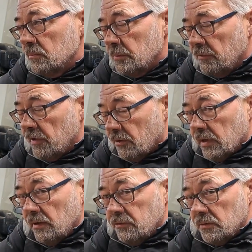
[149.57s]
be very
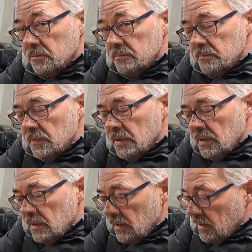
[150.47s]
careful.
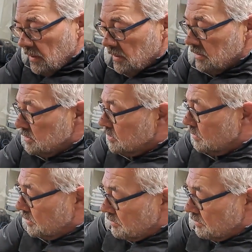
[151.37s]
So the